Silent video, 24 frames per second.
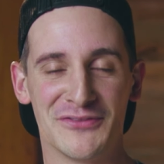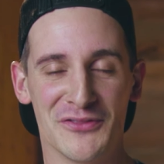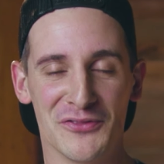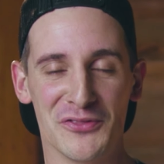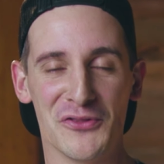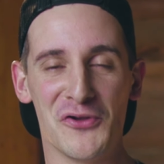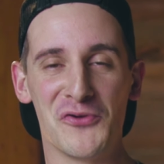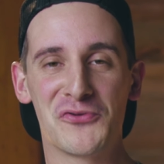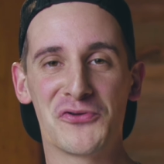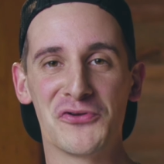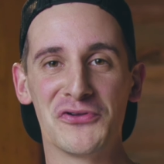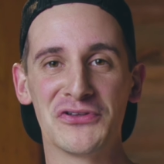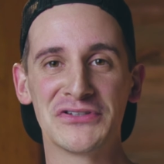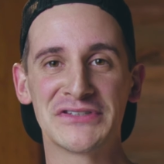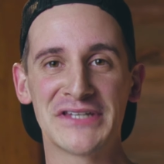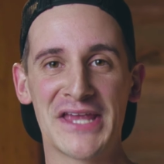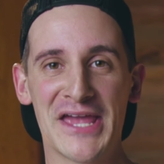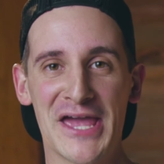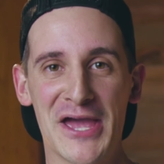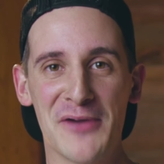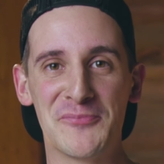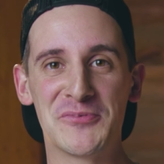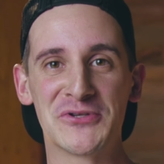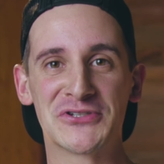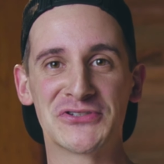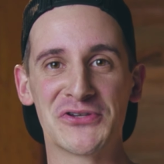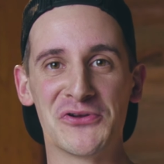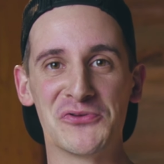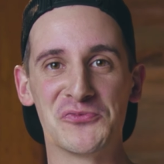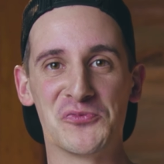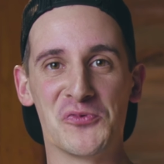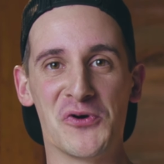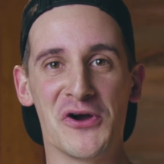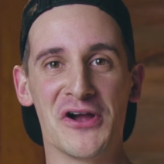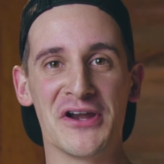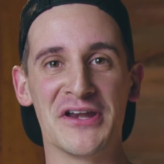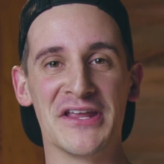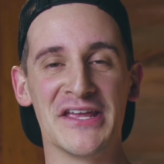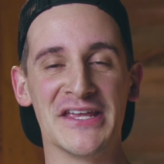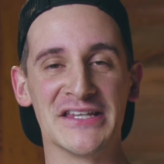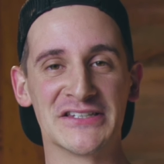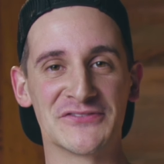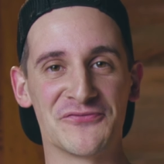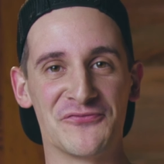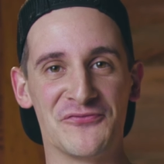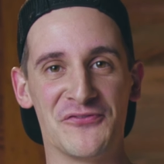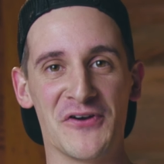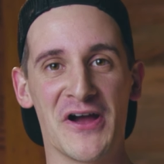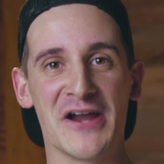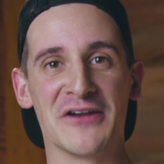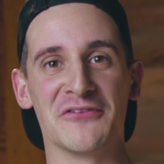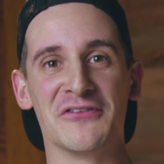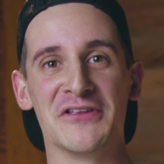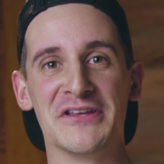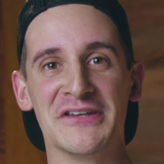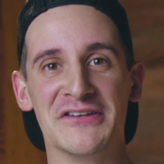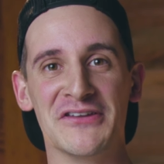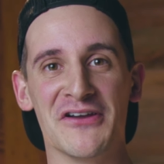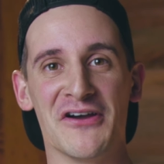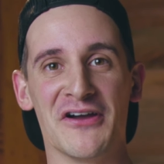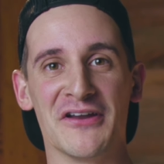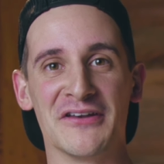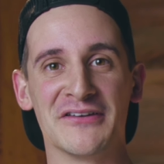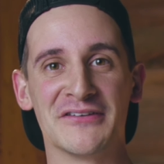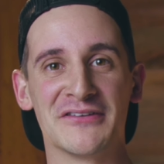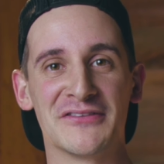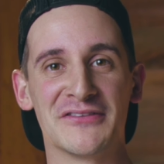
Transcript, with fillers: The Locals episode one is finally done.